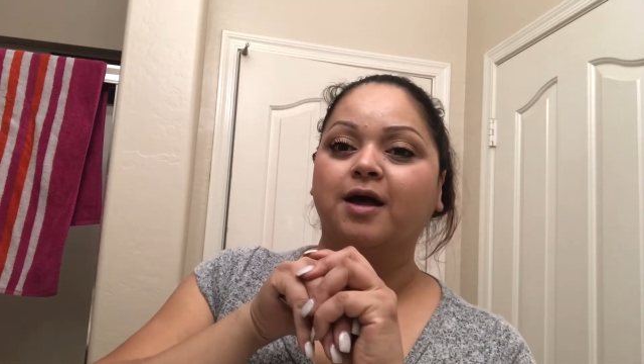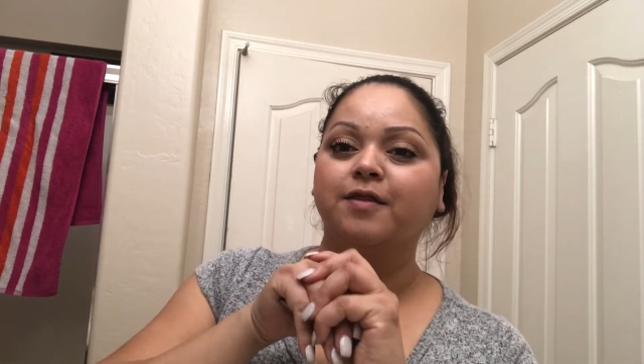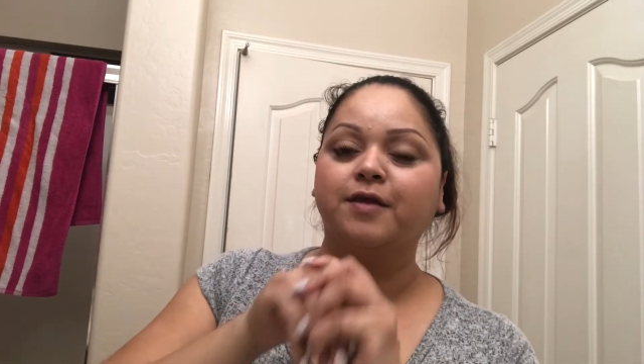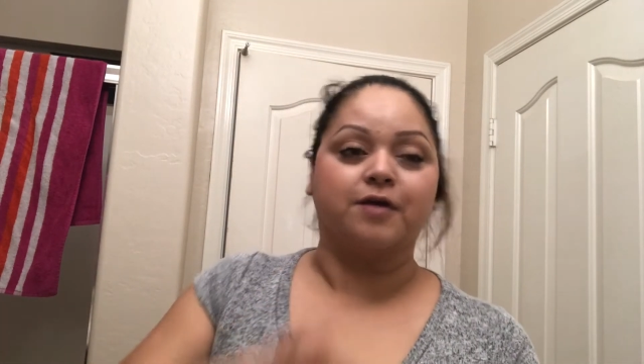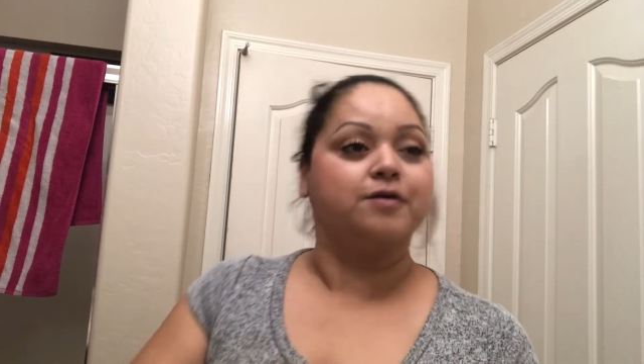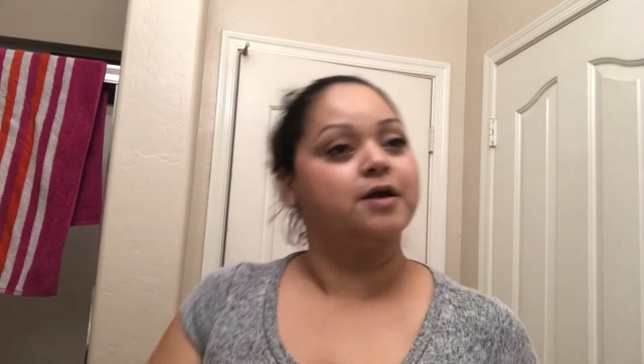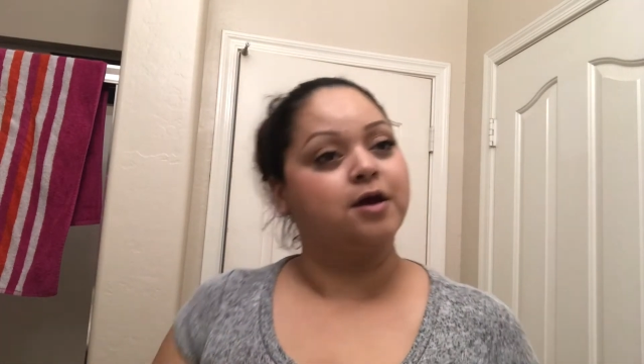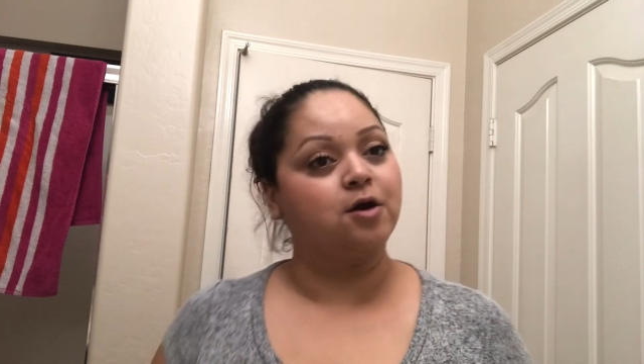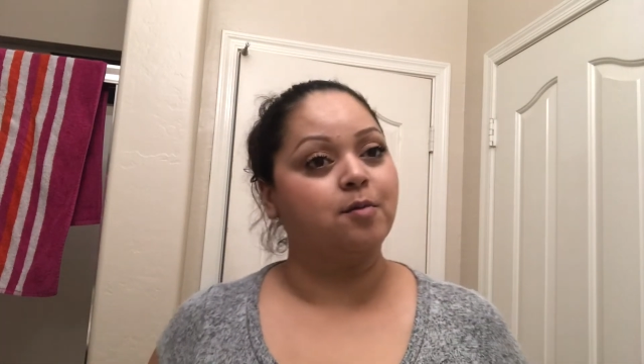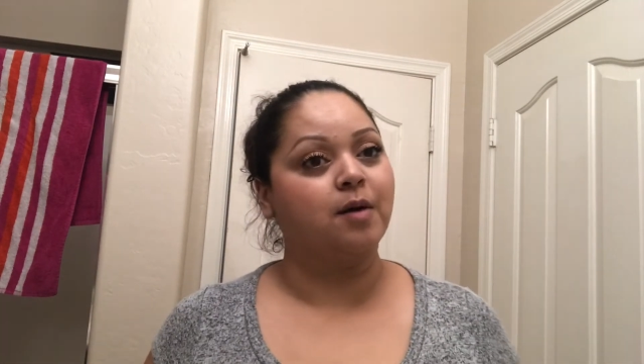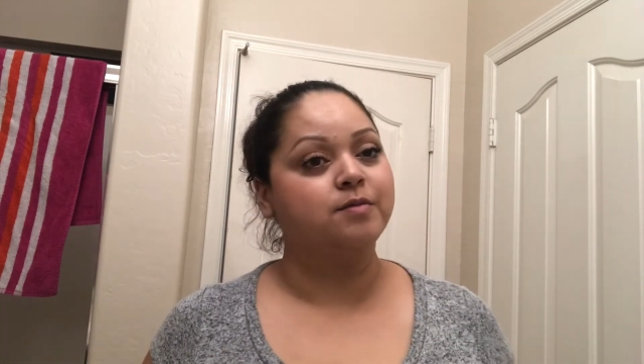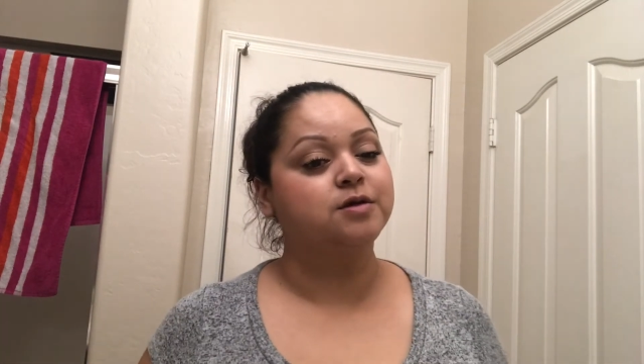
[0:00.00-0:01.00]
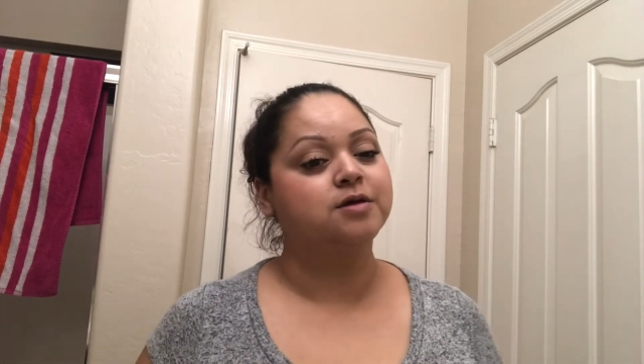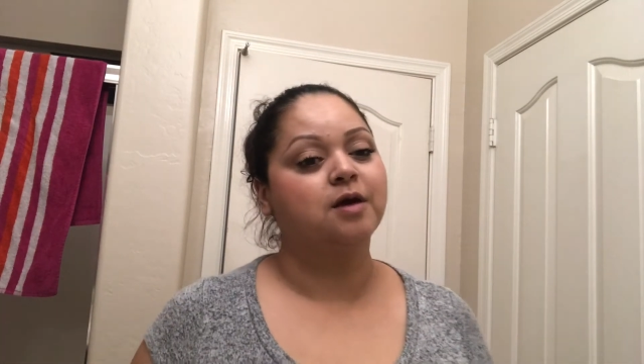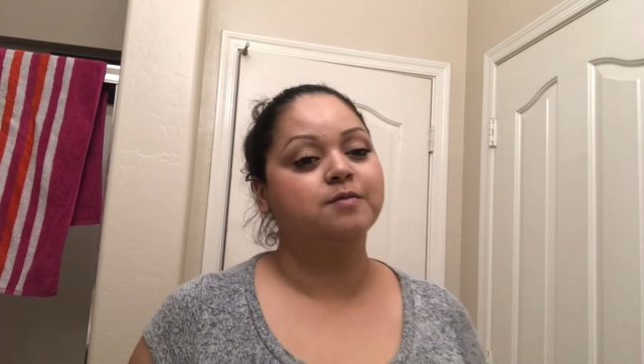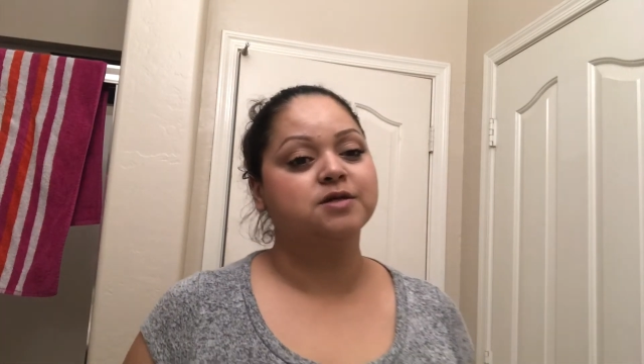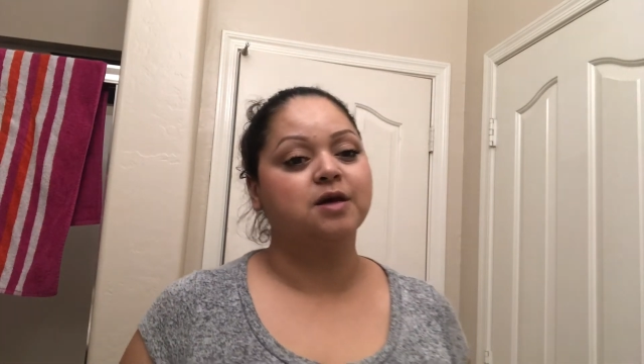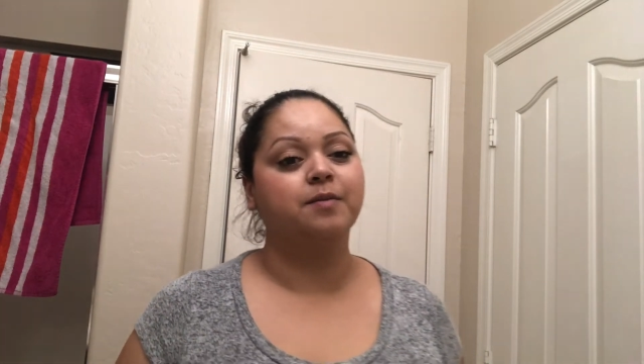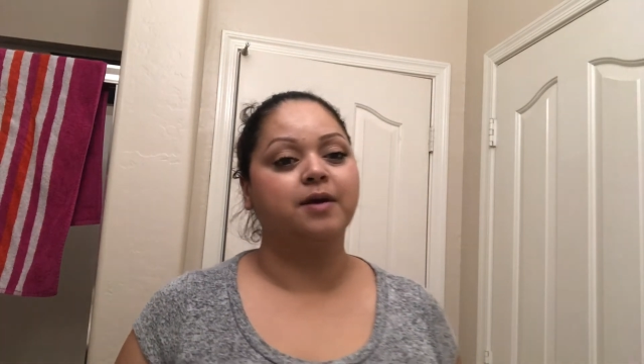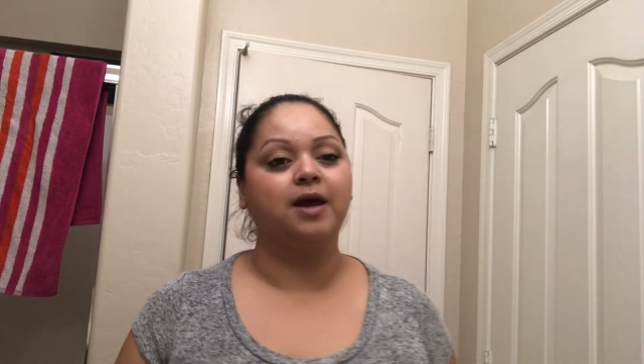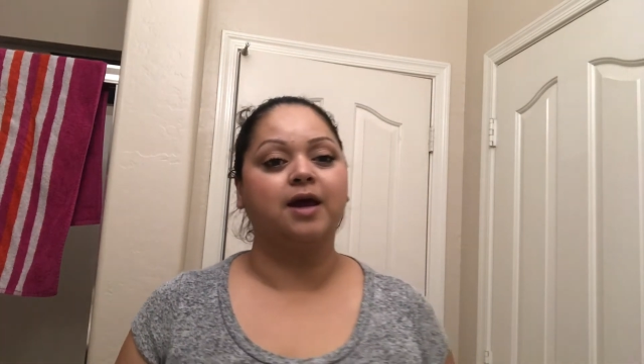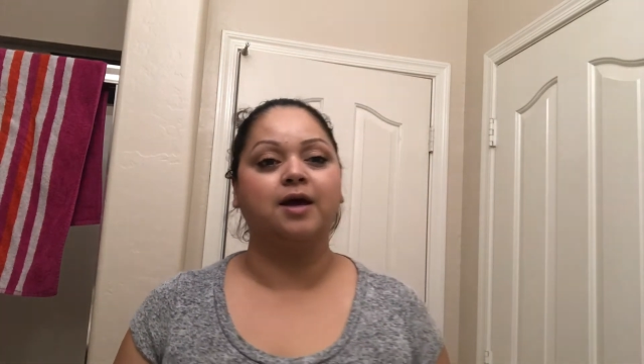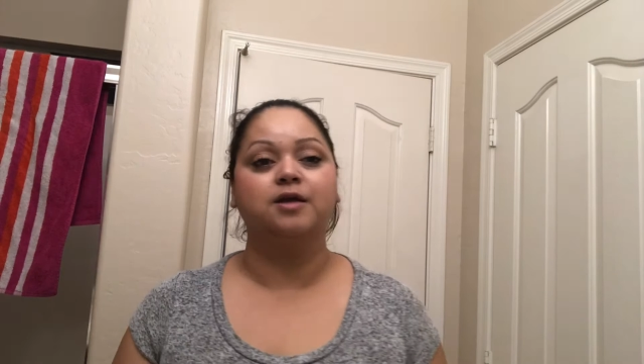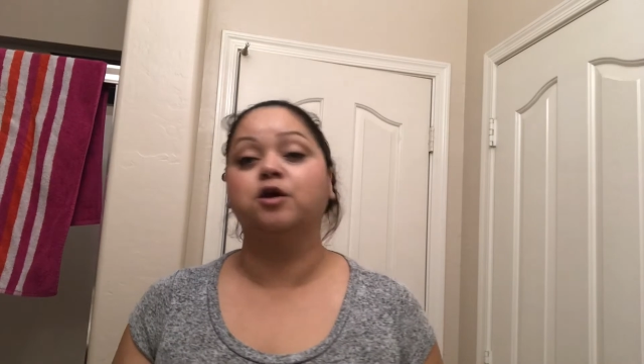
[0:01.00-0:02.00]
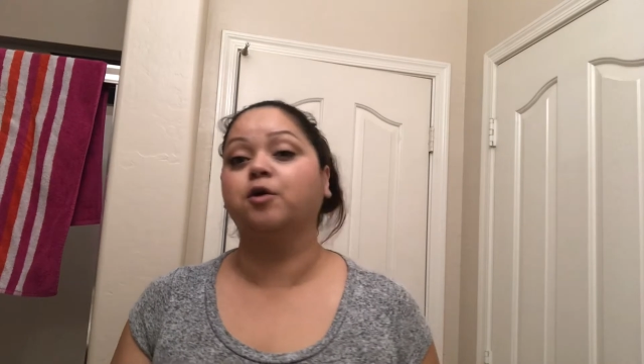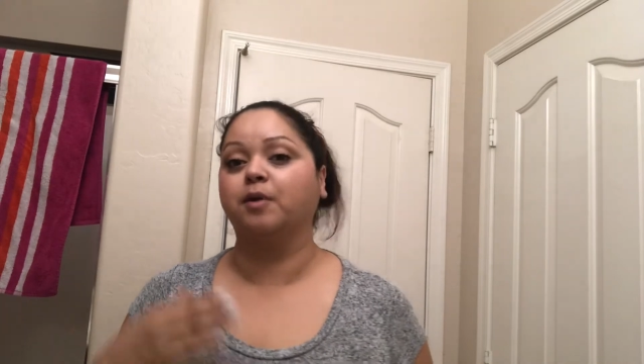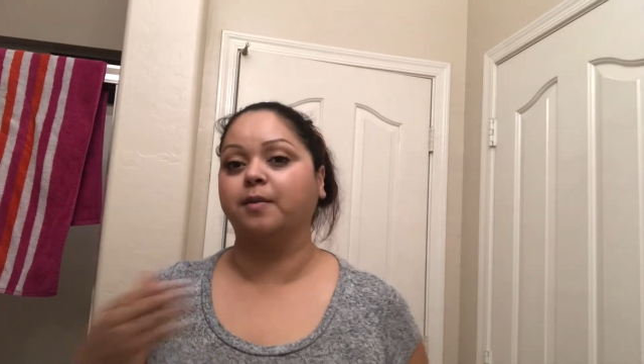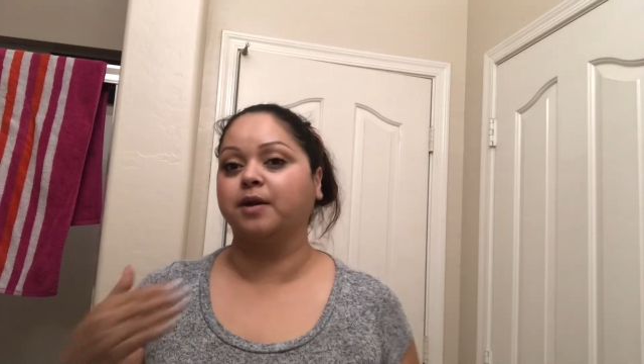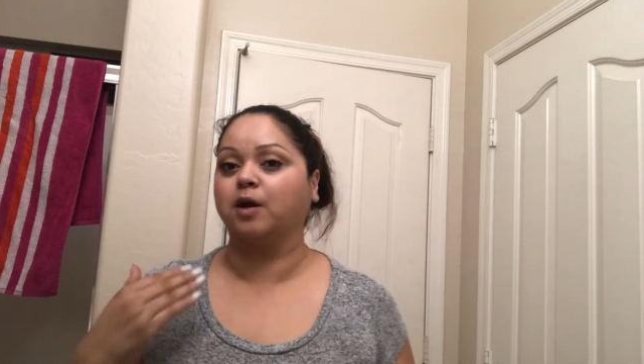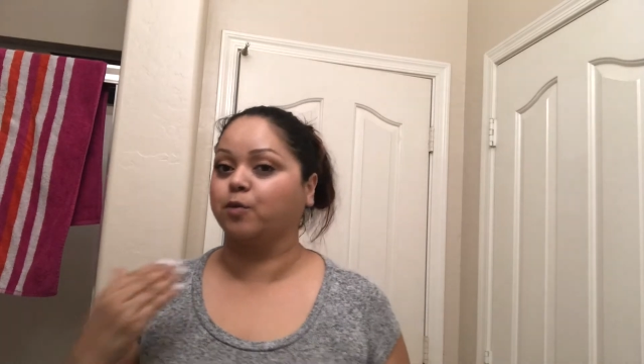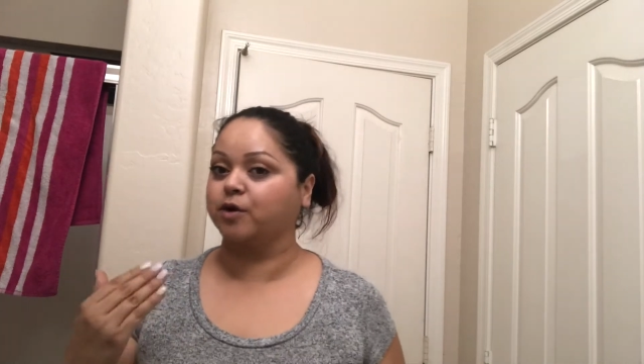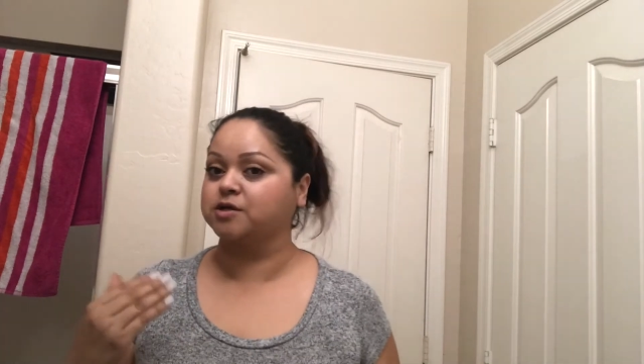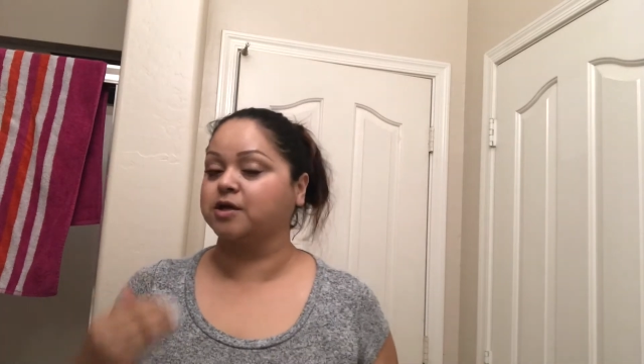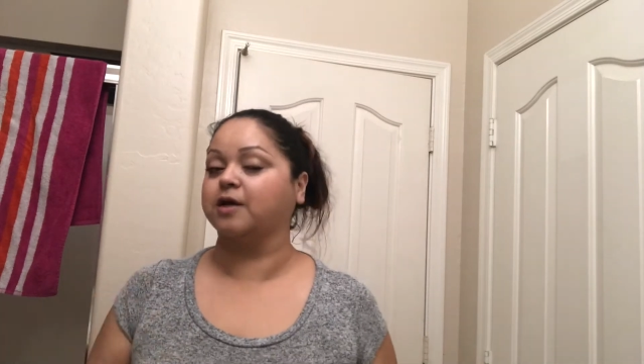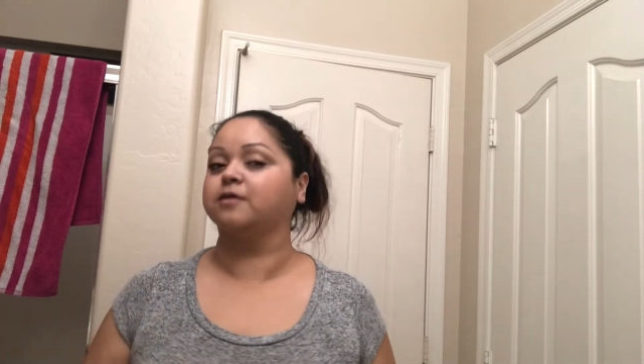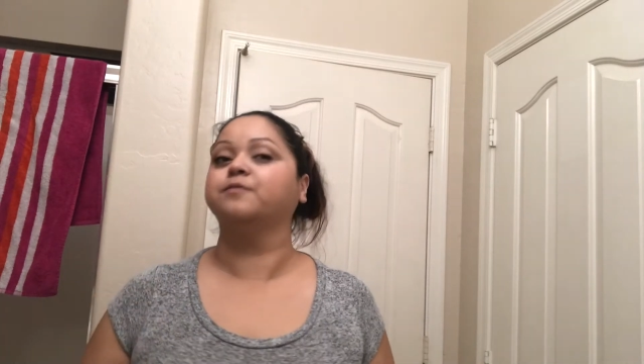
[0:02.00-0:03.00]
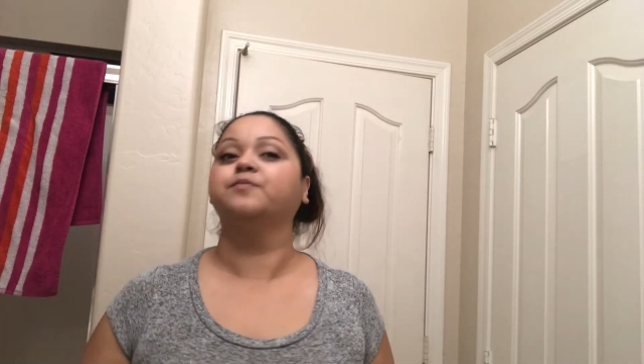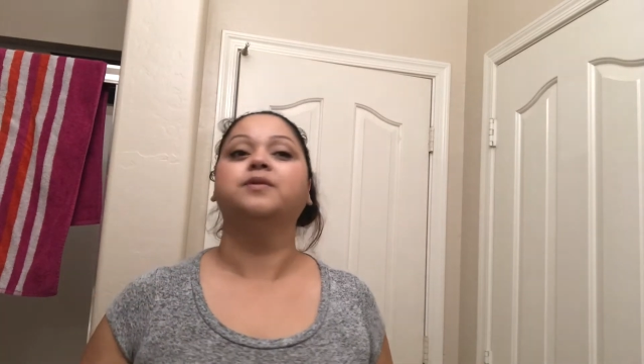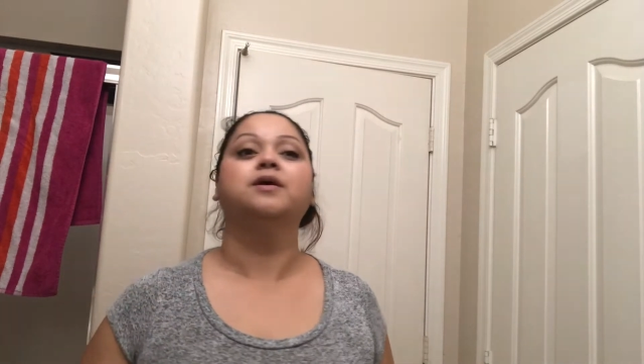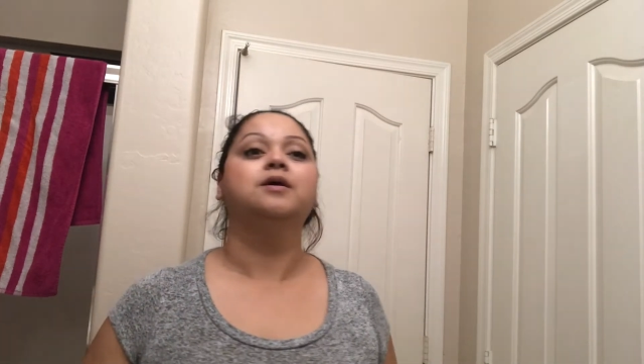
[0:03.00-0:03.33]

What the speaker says: the other day her mom comes up, and her mom and I work together.